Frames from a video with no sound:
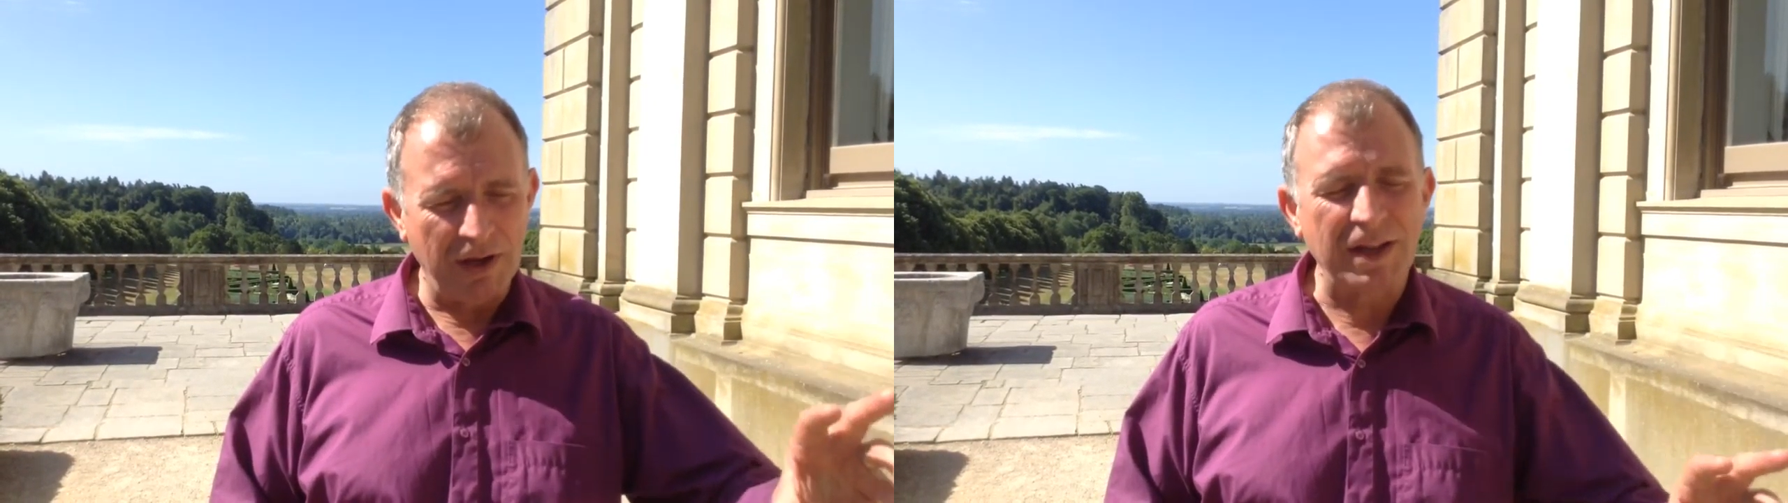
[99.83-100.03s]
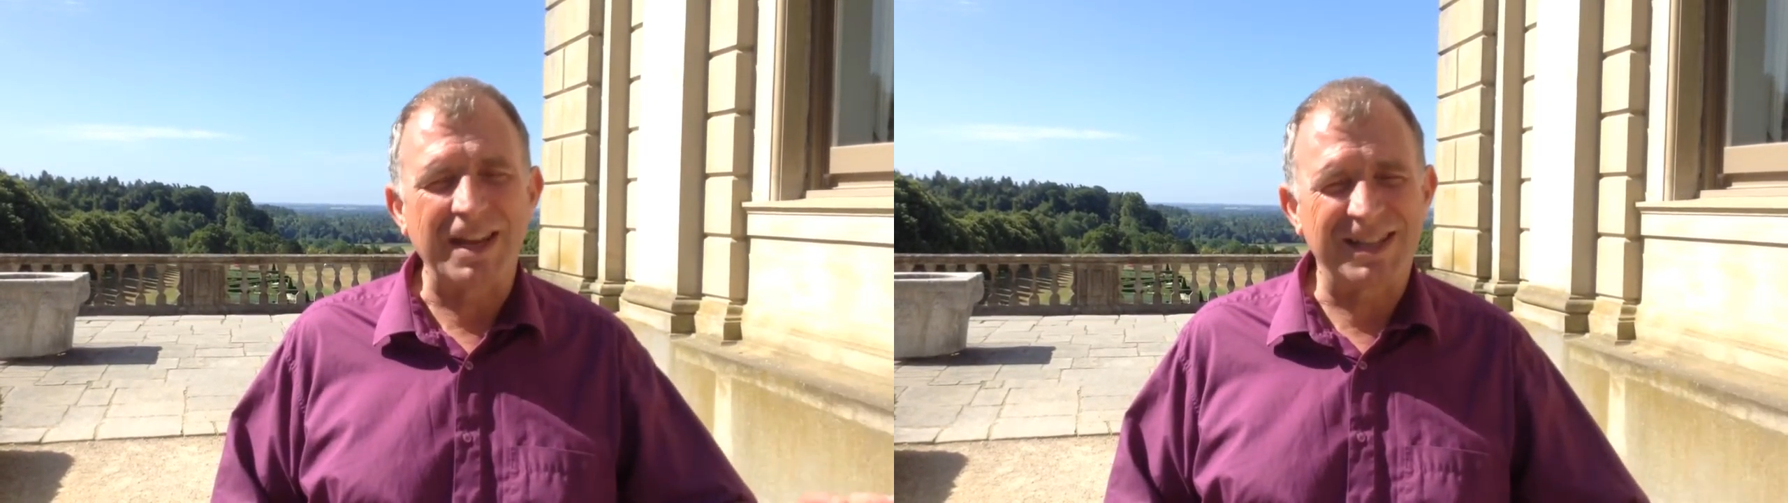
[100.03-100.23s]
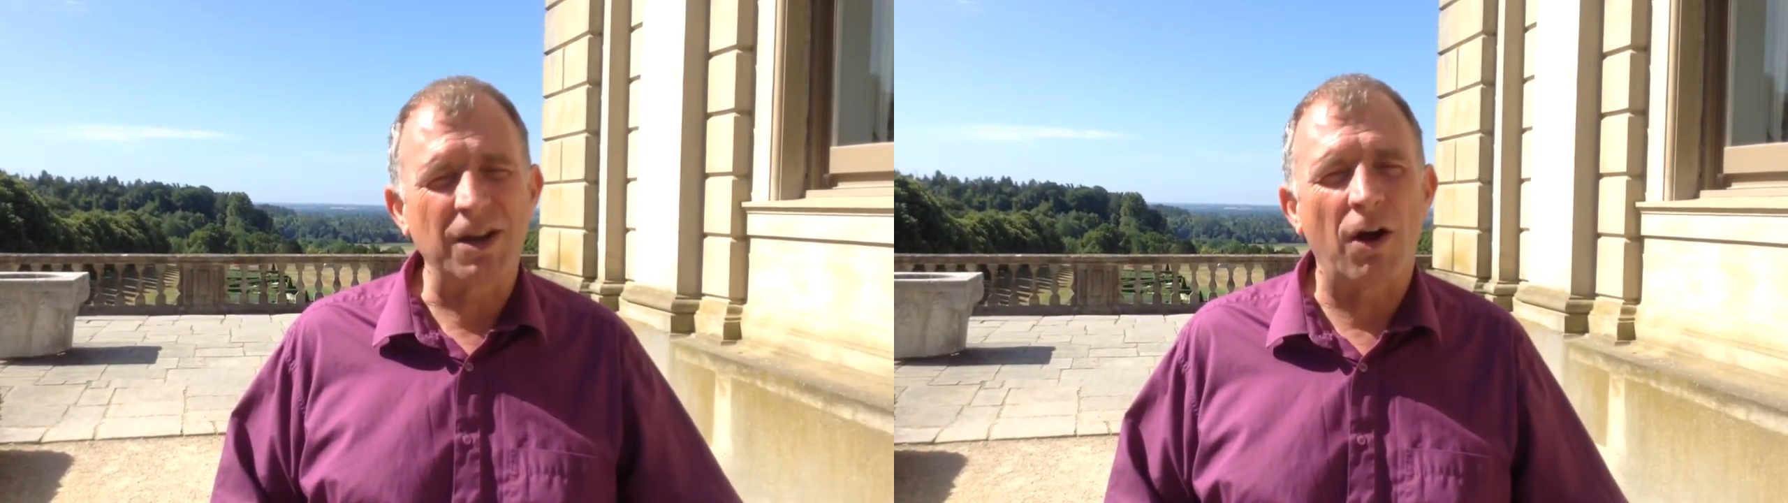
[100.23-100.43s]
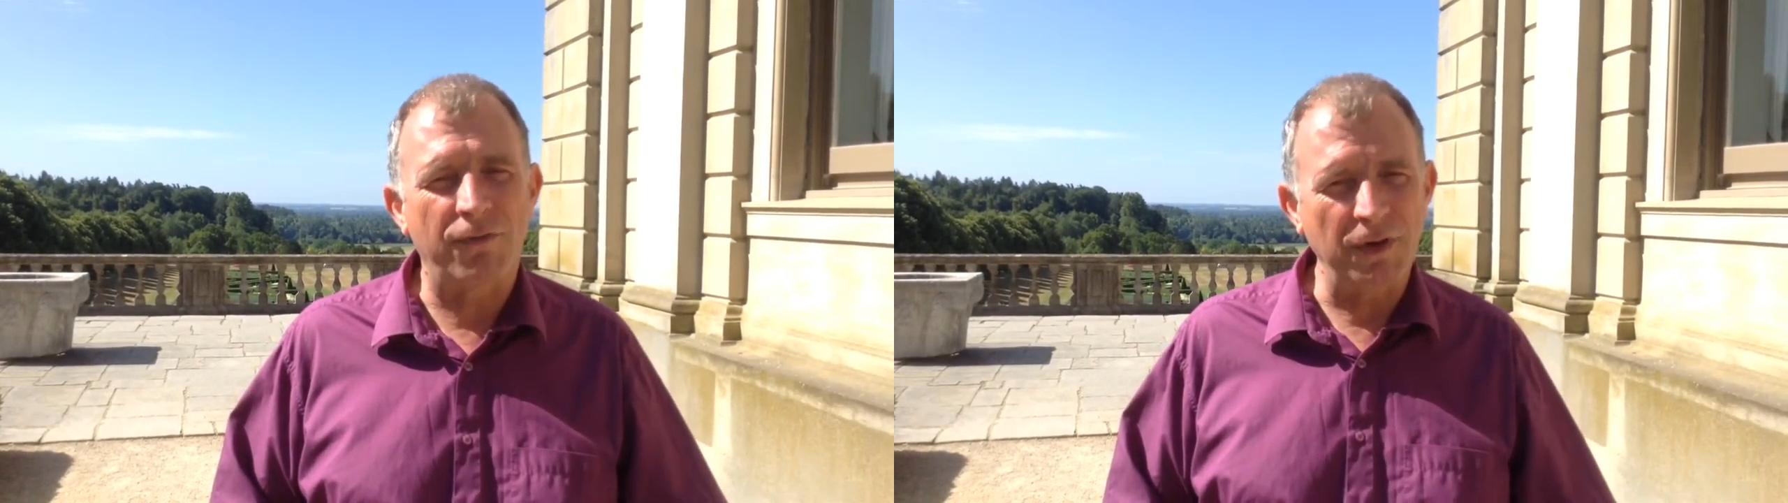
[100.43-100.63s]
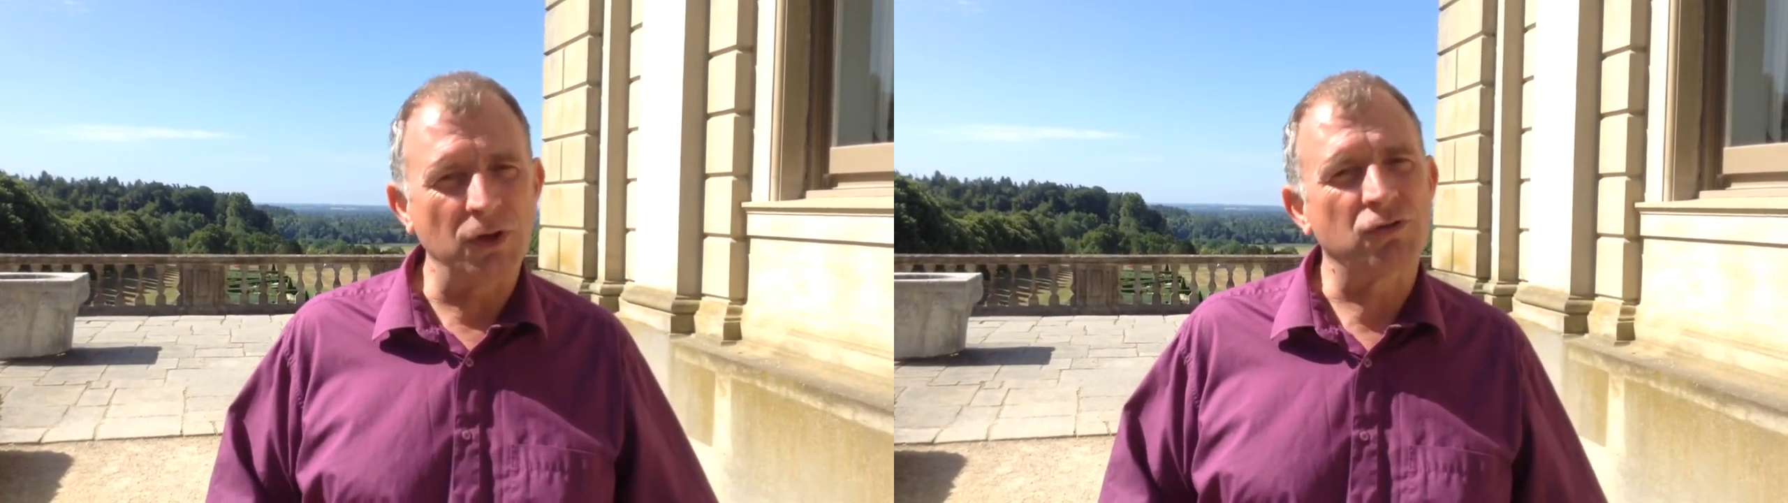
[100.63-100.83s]
and then start
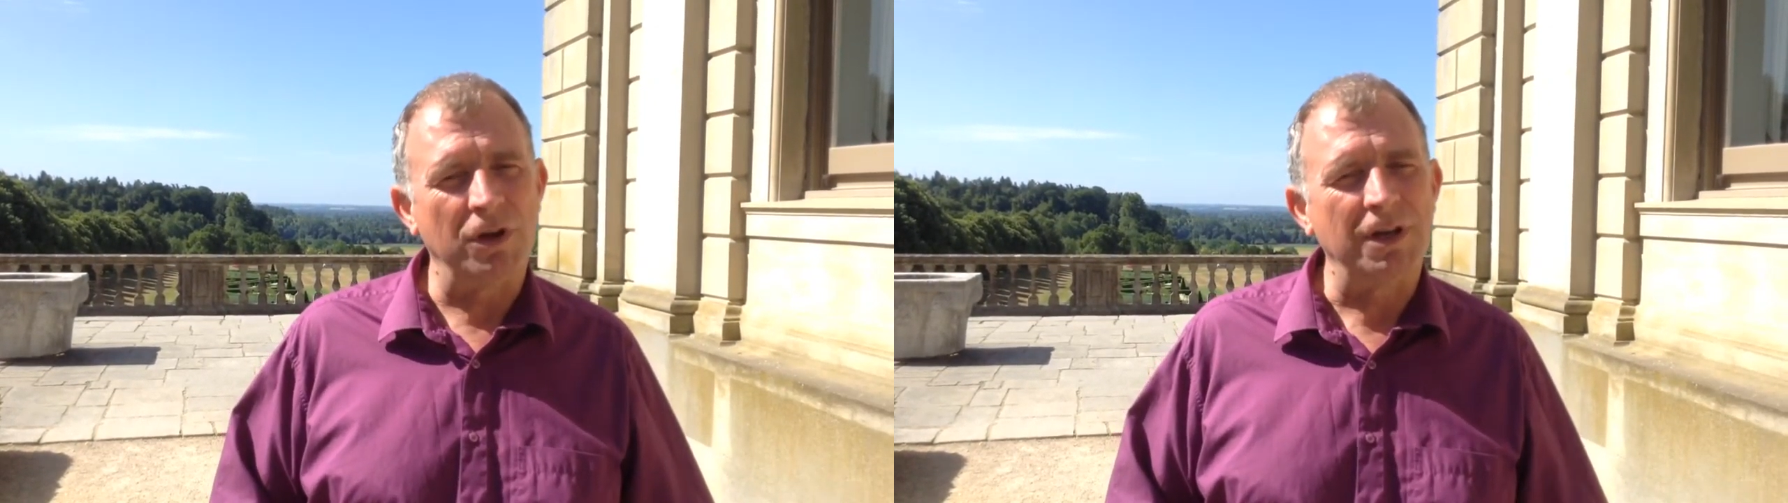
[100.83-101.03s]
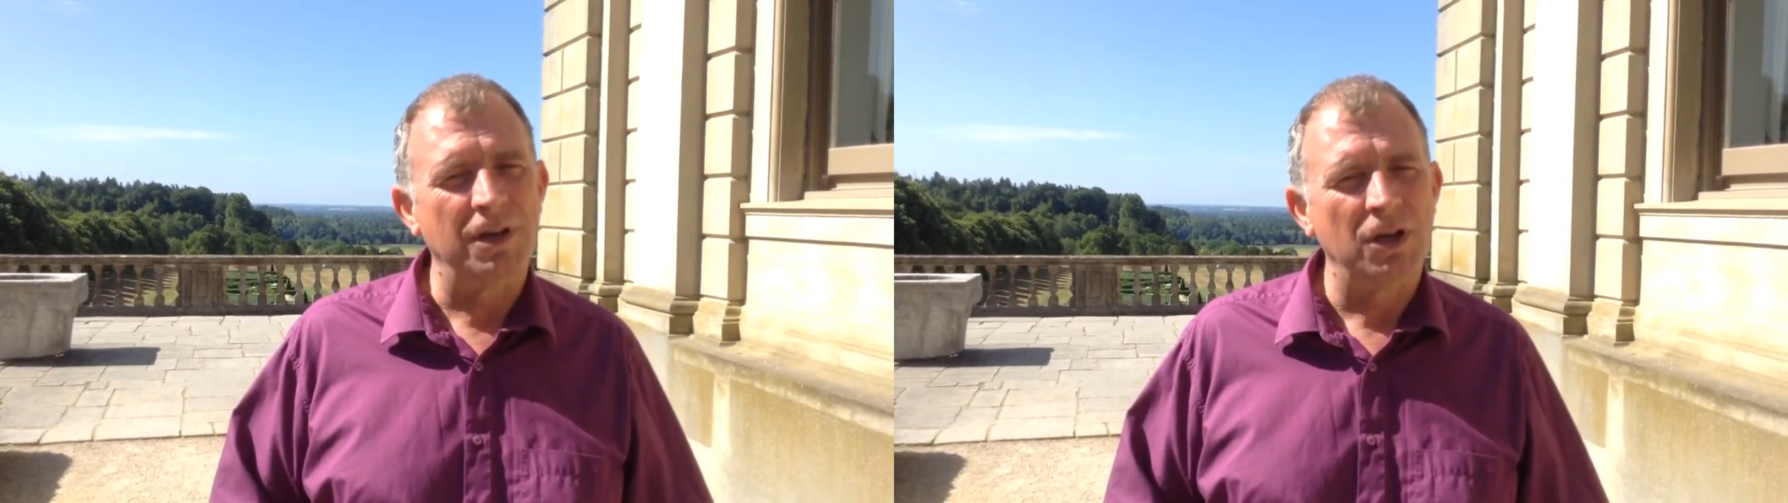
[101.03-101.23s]
filtering.